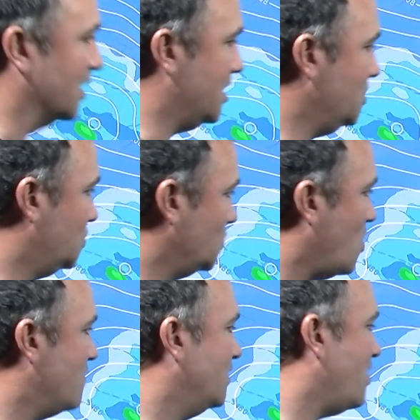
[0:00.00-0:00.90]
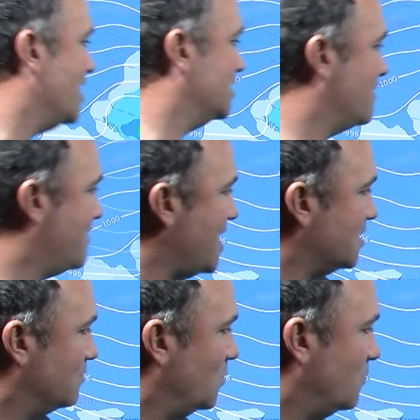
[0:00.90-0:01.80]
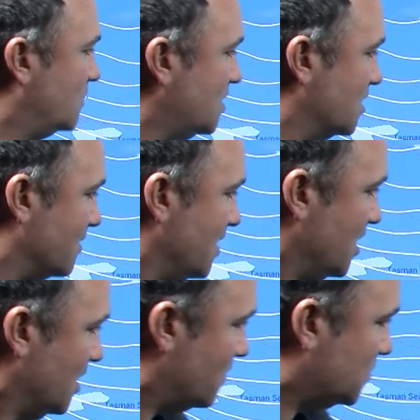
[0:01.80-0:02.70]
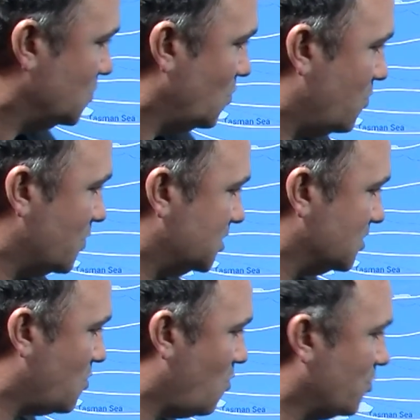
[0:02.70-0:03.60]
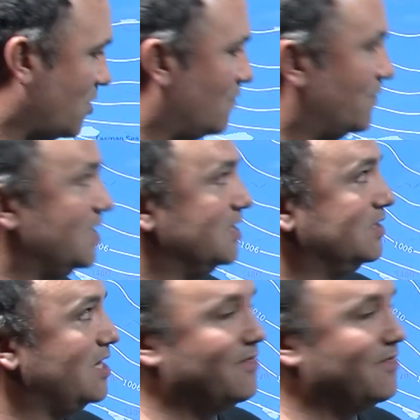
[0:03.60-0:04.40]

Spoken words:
into overnight, that moves in. This northwestern corner of the South